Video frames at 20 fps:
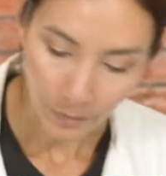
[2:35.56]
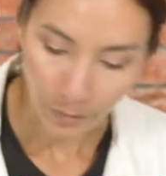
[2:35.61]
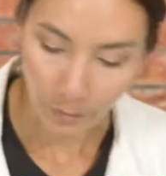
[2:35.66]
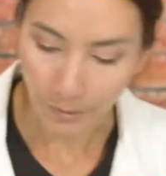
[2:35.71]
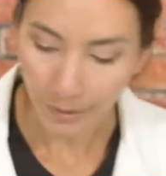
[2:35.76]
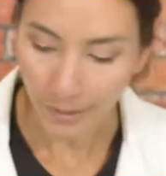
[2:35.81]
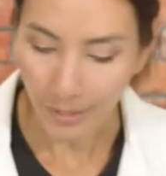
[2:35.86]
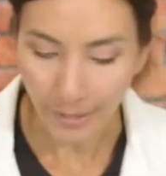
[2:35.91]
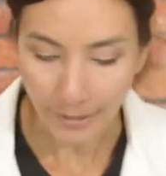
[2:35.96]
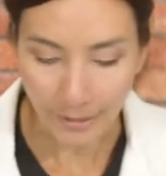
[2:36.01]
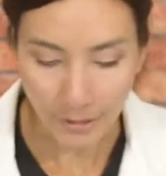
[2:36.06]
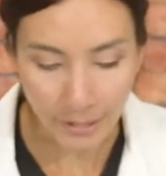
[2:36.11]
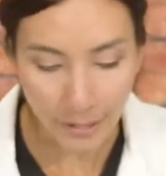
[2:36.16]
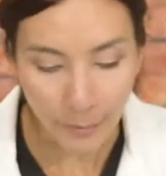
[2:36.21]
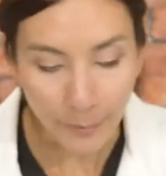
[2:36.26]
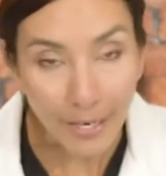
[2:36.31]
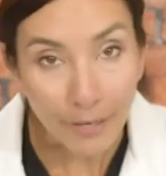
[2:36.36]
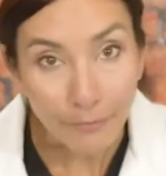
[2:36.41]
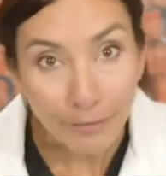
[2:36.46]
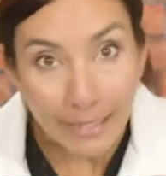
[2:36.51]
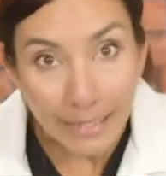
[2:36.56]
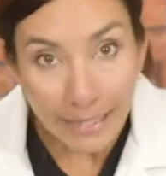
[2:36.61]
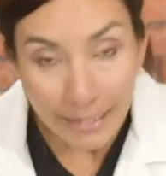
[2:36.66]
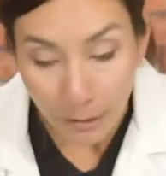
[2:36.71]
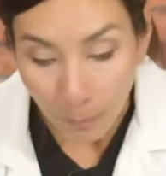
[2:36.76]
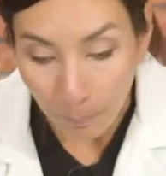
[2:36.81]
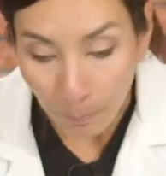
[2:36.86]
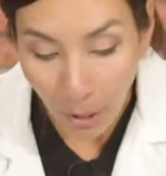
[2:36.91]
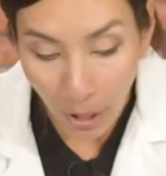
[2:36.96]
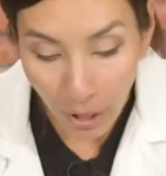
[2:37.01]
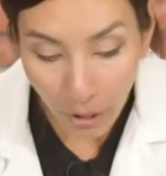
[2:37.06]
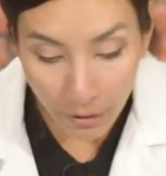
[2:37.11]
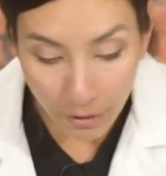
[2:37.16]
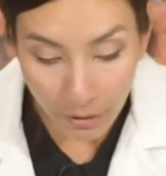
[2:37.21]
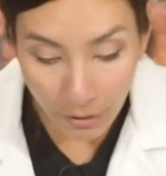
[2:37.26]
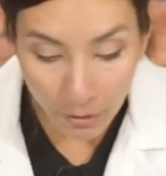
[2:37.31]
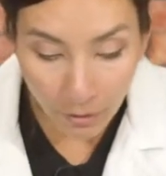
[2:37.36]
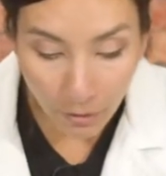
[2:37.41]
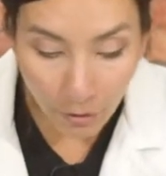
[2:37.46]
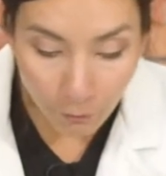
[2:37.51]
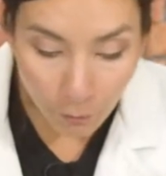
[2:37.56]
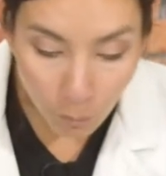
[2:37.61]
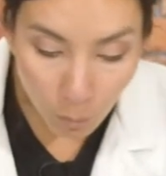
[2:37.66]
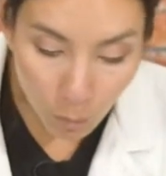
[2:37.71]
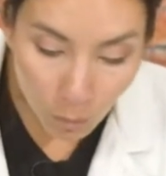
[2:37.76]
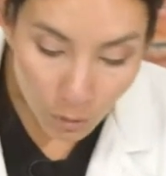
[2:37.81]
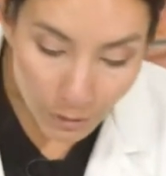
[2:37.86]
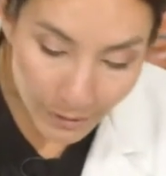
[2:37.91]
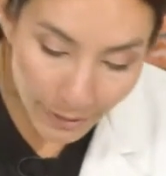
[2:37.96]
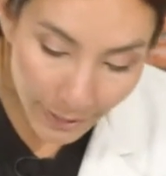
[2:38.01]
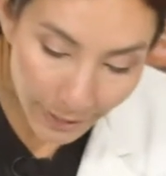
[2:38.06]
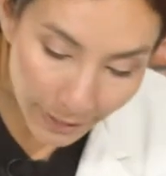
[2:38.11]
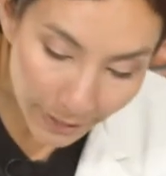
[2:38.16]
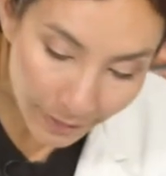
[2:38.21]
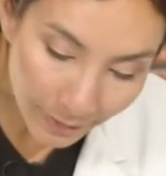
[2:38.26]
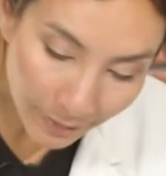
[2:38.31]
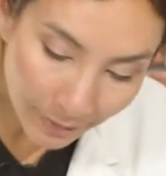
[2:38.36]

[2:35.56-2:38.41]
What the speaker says: Okay, so now I have a little puddle of water here.